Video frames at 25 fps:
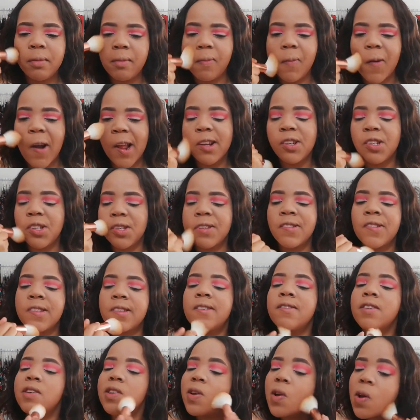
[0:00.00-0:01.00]
I look decent.
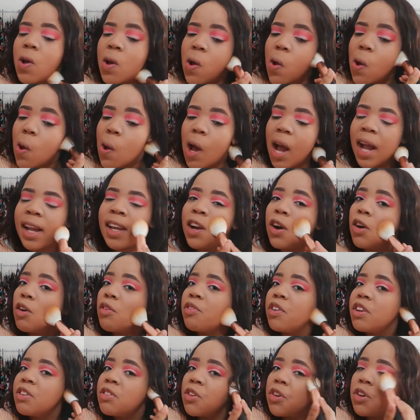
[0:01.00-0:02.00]
I can go
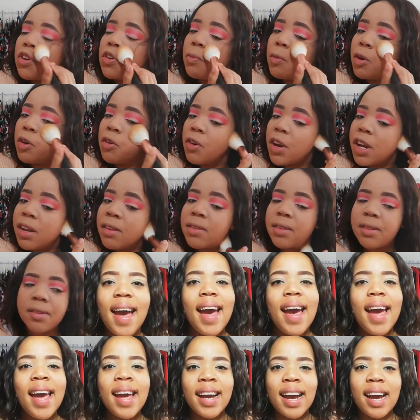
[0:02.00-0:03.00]
face the human race.
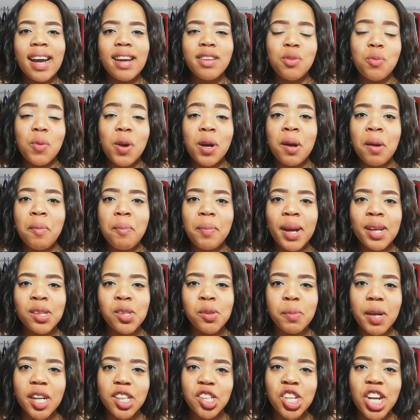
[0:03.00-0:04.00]
Hey guys, welcome back to
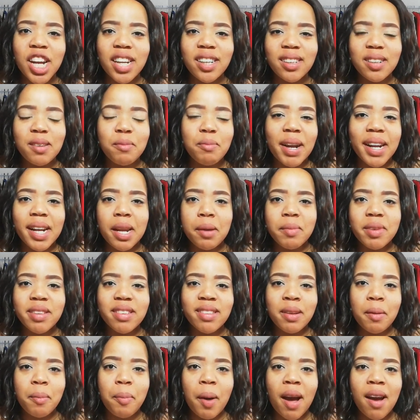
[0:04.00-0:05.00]
my channel. My name is
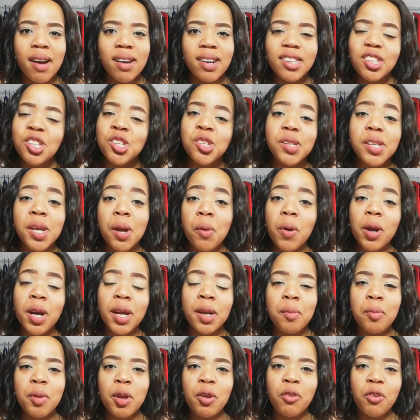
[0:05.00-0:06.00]
Tabang. Today we're going to
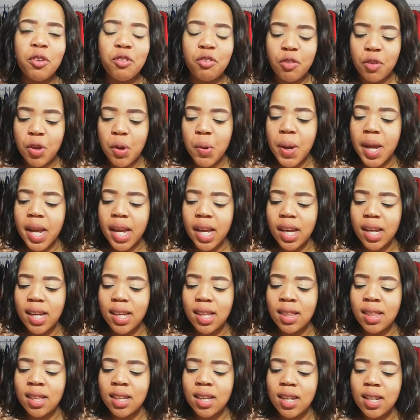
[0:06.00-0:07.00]
be reviewing
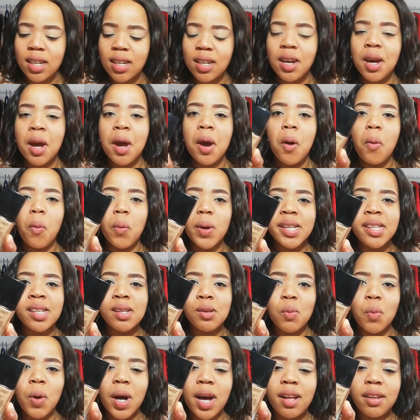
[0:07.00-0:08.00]
the
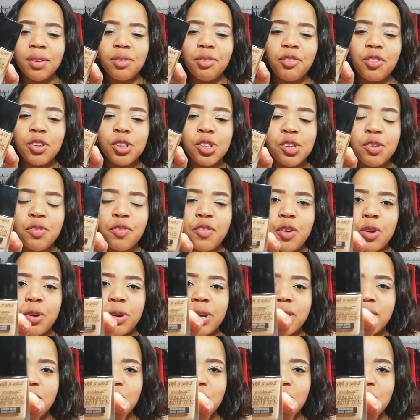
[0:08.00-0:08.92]
WetnWild Photofocus